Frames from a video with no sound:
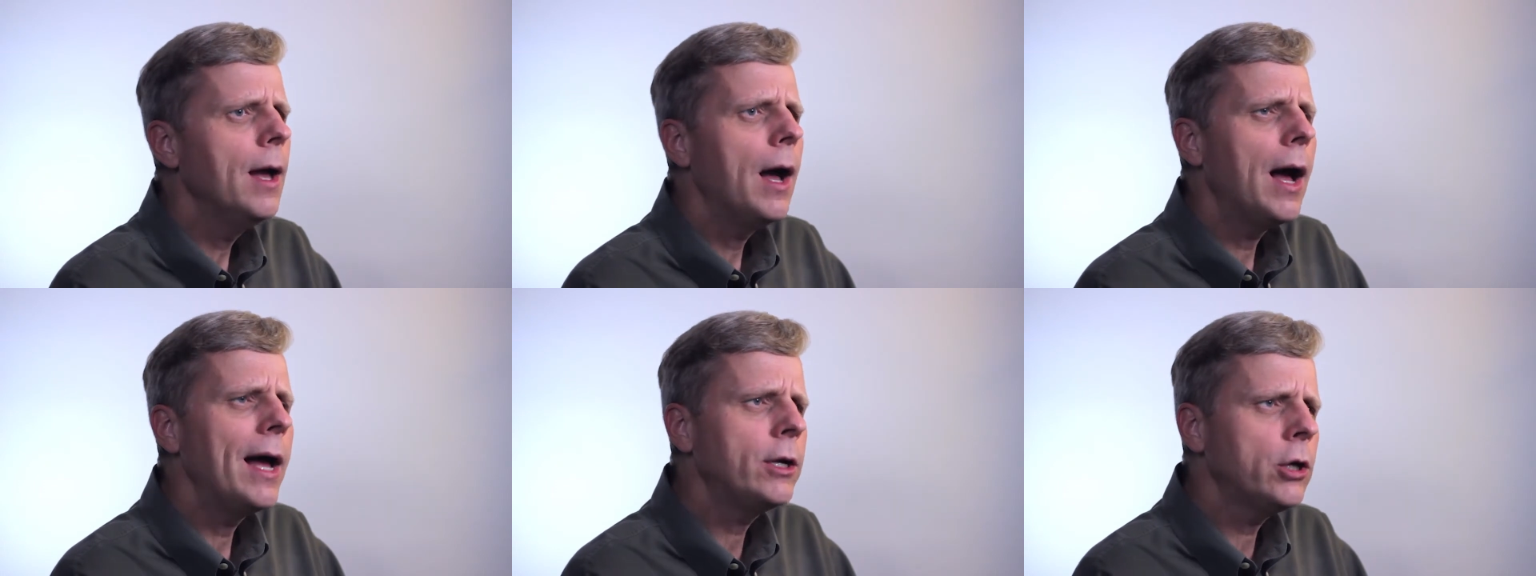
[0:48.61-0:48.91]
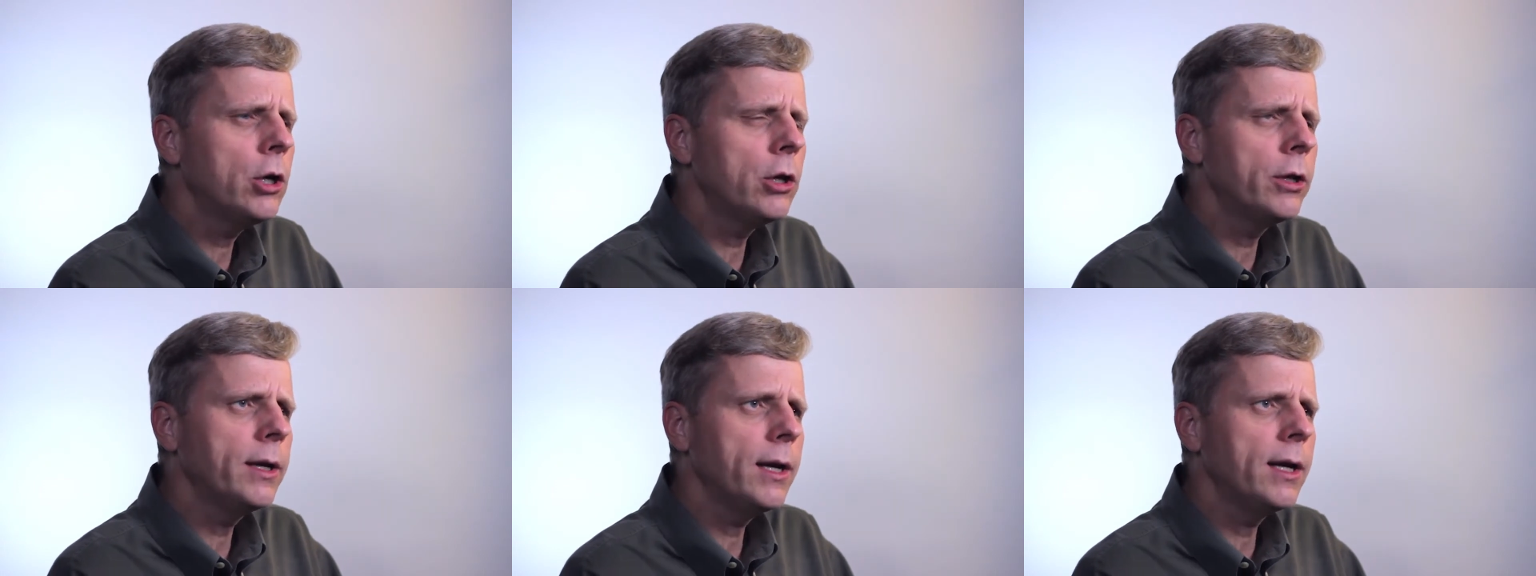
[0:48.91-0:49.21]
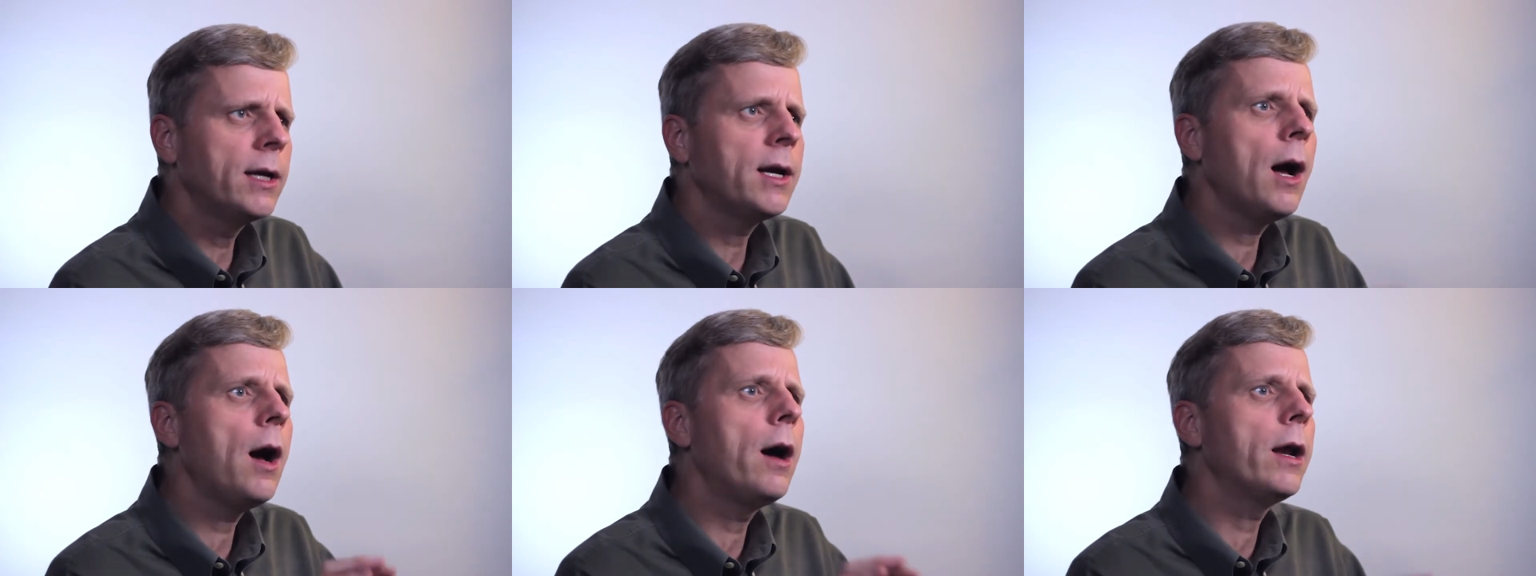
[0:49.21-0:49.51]
I call it
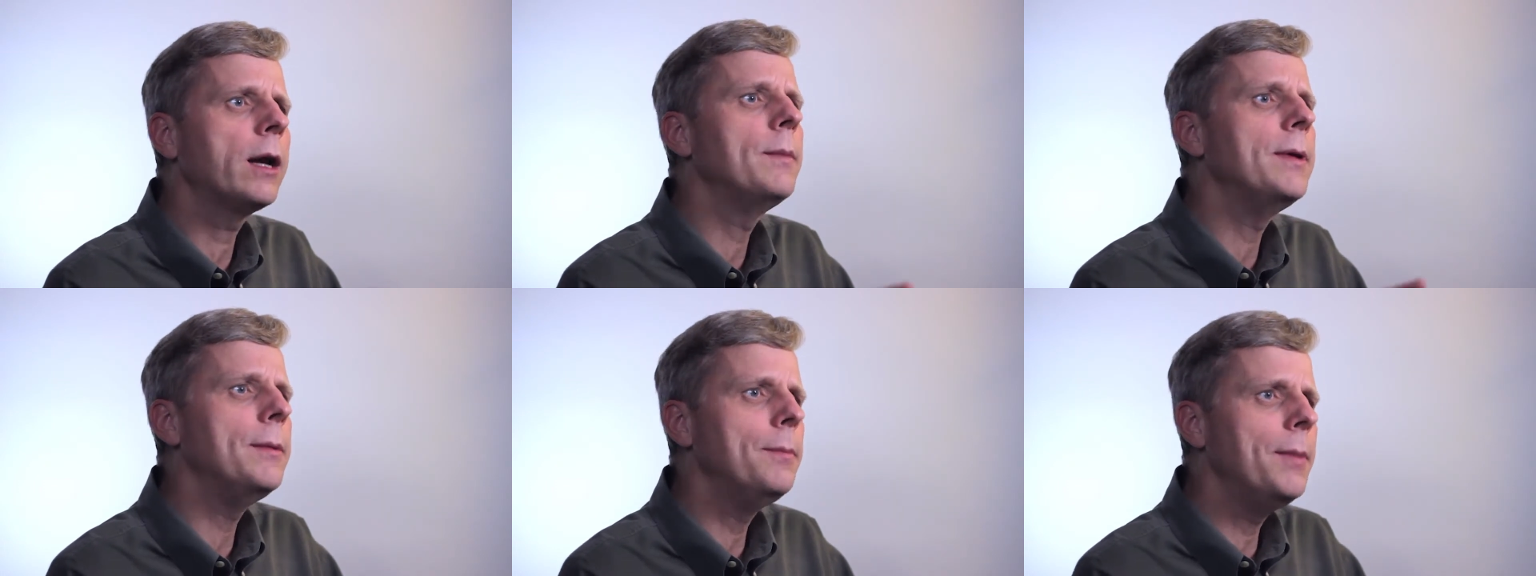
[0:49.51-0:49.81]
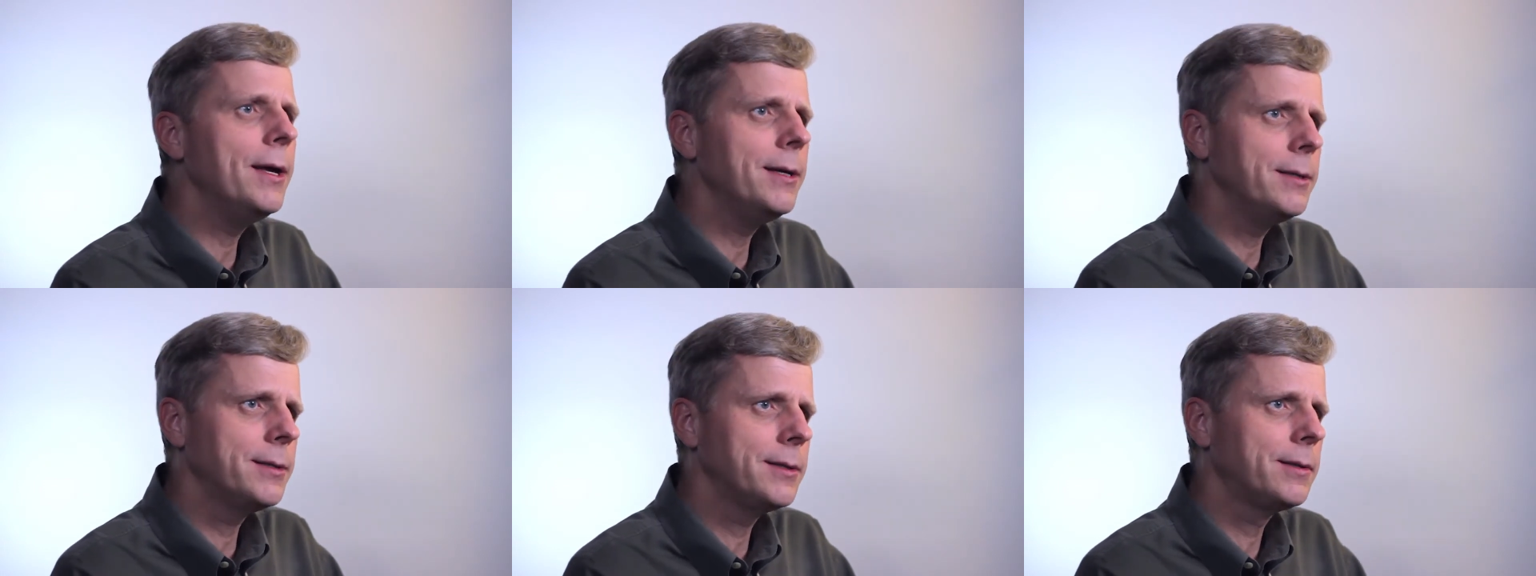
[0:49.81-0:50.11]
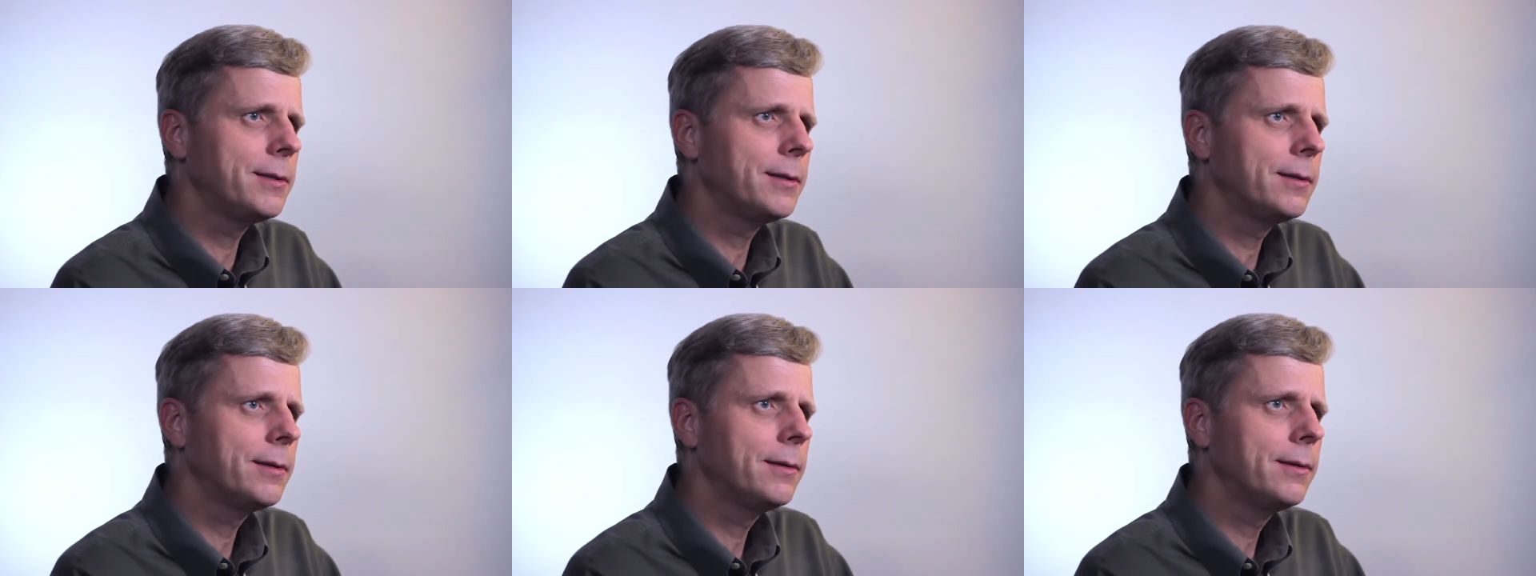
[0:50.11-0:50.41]

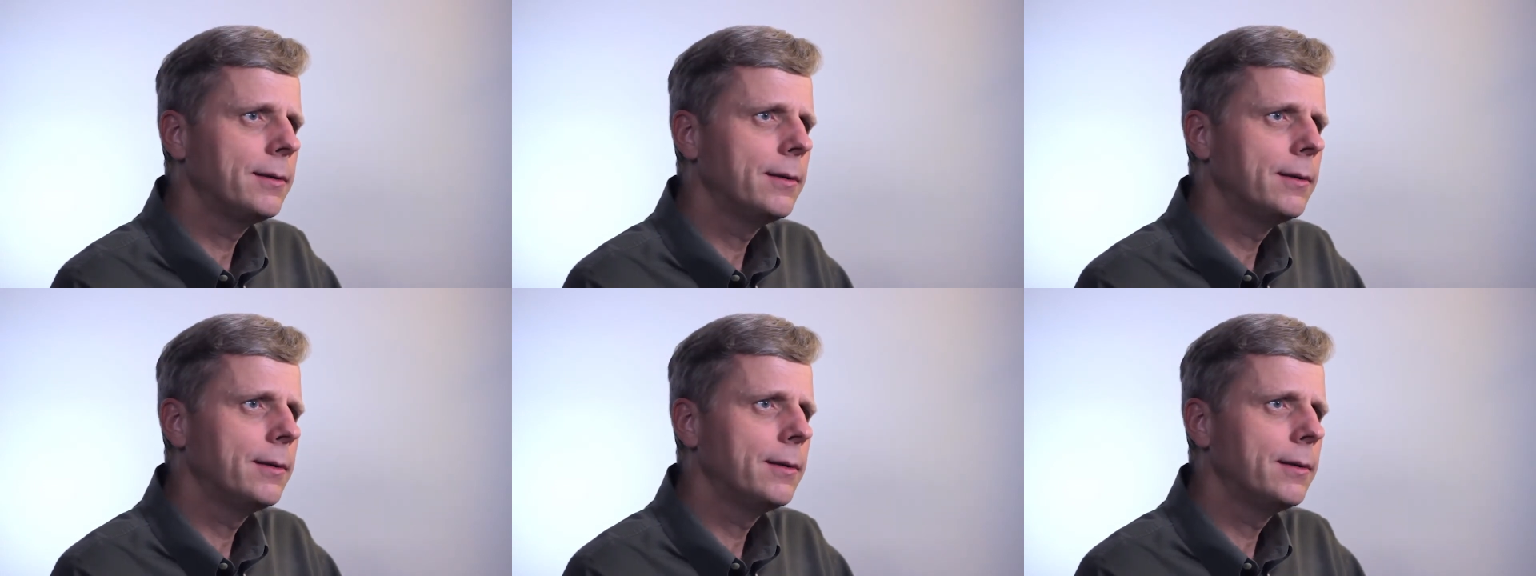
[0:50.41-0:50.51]
economy-based.